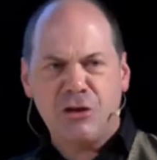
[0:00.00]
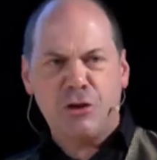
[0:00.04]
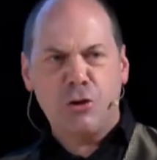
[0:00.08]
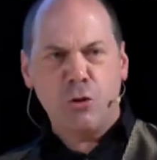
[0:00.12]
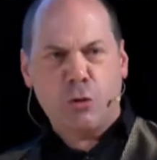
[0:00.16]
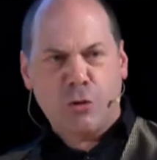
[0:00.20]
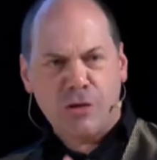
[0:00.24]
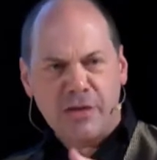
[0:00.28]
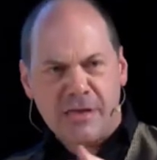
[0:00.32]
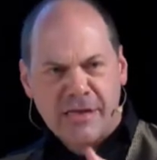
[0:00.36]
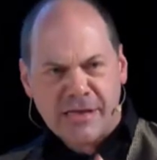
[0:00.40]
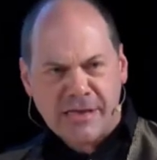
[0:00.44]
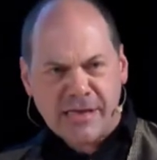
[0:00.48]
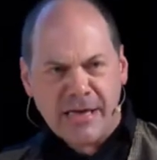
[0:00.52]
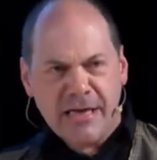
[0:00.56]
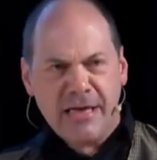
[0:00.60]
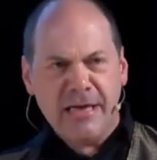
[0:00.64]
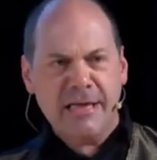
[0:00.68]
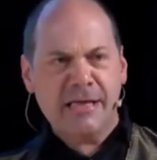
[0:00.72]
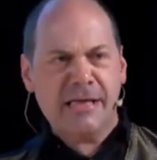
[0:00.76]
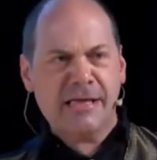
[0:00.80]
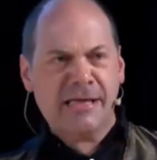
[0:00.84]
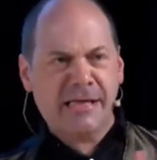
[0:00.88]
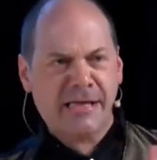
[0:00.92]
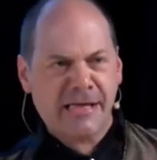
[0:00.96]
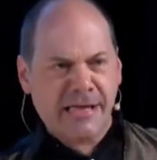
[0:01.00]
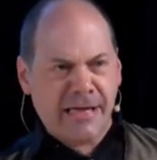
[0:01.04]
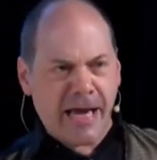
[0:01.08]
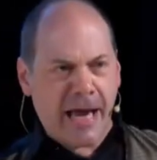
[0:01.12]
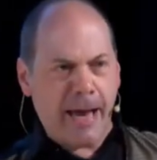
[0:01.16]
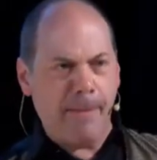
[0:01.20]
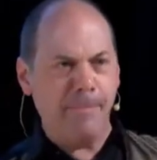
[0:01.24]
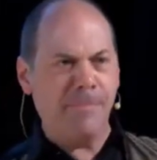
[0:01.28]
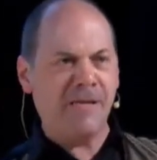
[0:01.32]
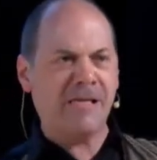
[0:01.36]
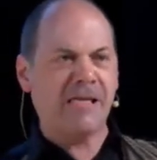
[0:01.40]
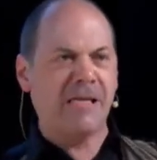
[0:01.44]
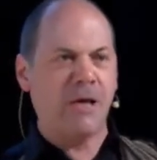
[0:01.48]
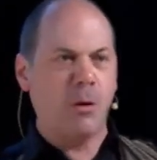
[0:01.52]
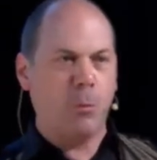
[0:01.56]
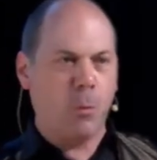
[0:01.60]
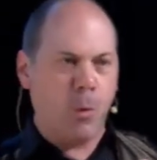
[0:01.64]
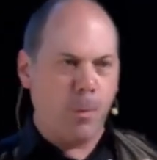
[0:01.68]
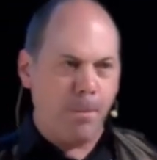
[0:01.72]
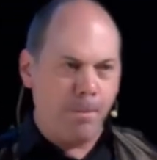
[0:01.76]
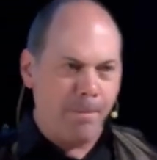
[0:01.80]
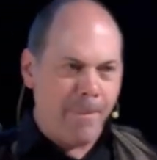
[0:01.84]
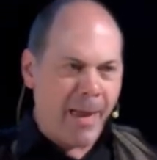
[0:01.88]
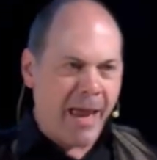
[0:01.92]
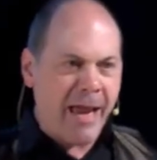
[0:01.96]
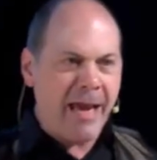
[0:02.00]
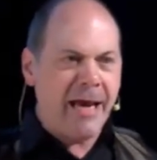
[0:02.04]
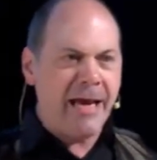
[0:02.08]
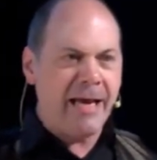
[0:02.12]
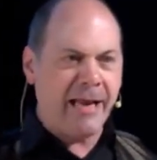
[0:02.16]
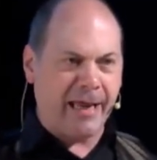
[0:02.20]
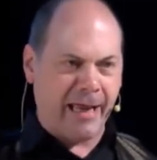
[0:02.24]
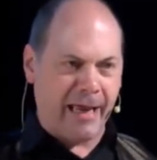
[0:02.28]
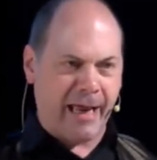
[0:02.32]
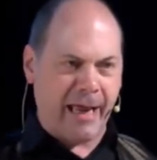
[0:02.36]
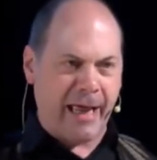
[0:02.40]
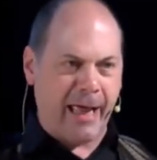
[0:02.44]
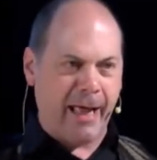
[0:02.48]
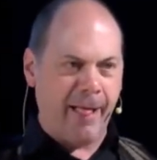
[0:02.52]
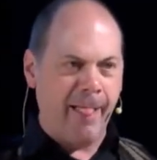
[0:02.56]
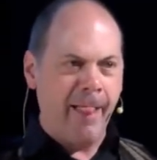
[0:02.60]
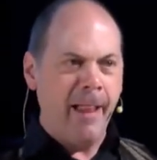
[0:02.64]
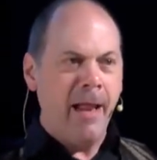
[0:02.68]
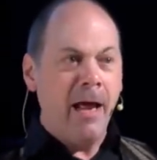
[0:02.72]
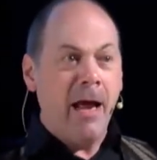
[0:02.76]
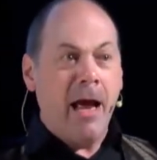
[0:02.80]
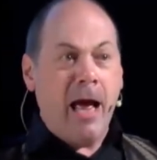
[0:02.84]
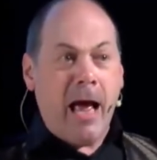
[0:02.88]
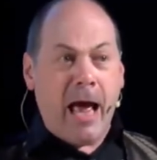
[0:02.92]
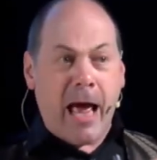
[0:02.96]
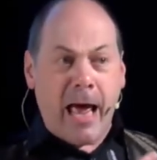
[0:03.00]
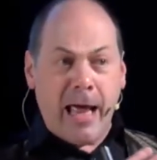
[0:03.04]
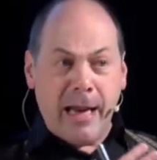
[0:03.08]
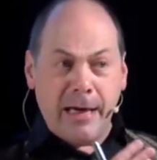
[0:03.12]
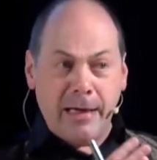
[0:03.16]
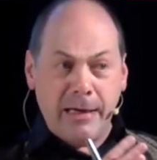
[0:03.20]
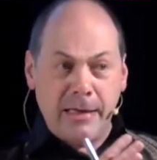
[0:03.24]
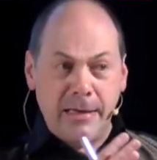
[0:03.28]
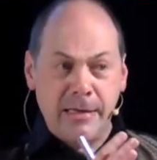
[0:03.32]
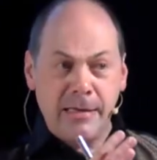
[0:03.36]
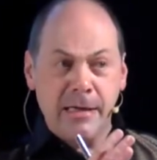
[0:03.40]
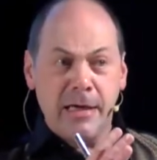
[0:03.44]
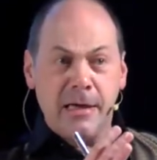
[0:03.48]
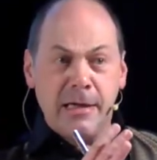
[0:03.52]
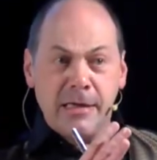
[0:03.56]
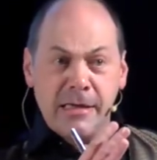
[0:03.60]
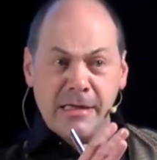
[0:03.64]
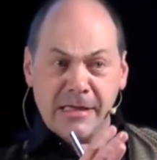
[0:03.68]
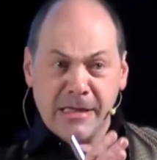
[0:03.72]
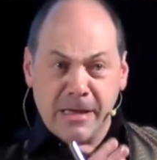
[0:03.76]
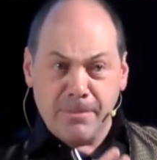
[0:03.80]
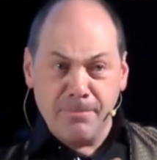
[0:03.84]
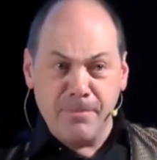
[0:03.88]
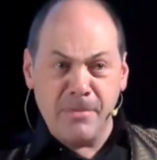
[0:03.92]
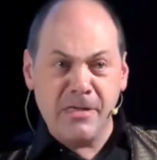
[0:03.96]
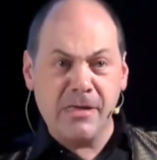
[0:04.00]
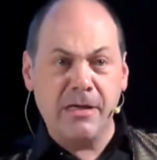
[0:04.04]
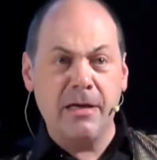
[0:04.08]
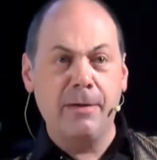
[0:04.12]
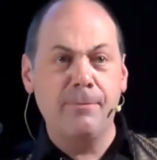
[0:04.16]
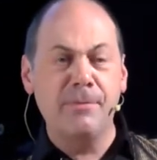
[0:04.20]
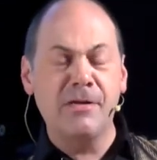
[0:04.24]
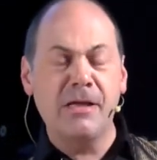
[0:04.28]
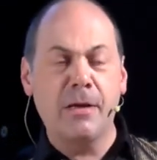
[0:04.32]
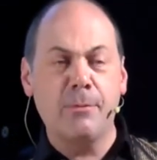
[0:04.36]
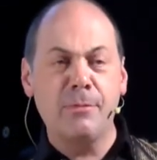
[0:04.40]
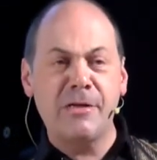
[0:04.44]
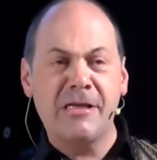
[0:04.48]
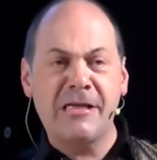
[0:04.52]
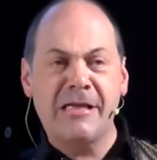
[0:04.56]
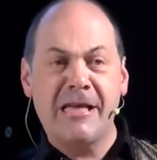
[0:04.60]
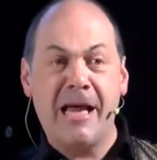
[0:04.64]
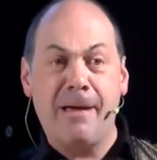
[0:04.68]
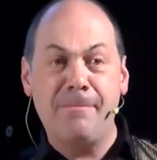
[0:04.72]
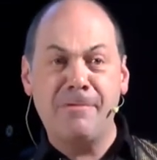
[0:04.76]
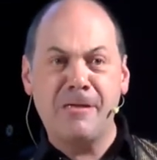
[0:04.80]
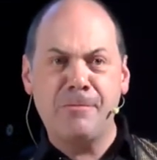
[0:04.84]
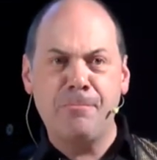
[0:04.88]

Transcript: you can see the steps that were made here, and sometimes they were steps